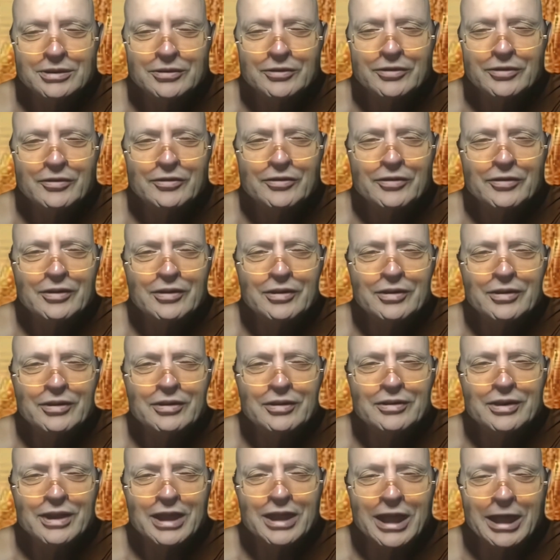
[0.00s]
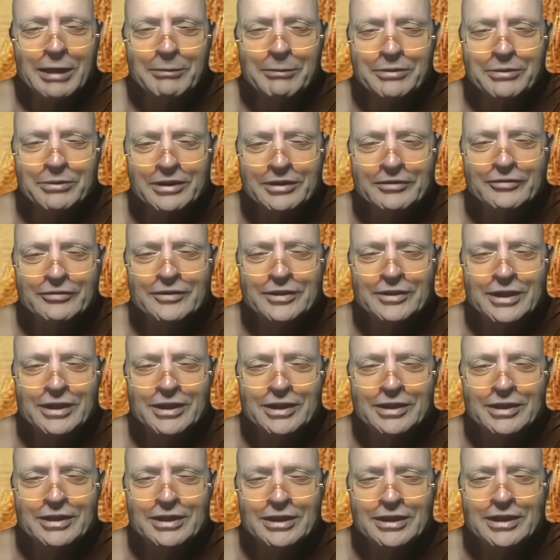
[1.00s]
You know, mm. there's hmm. the
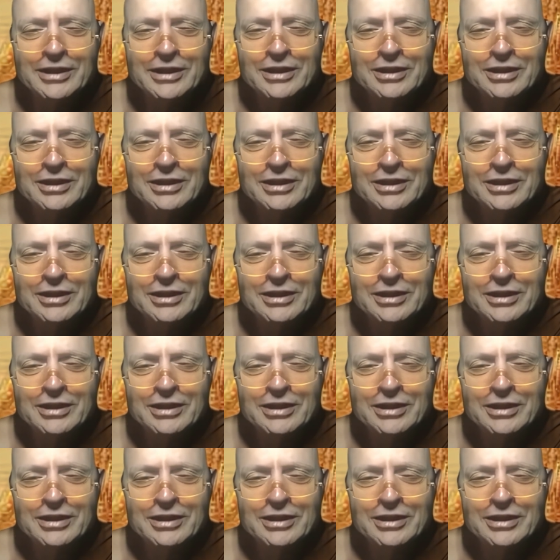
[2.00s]
uplifting.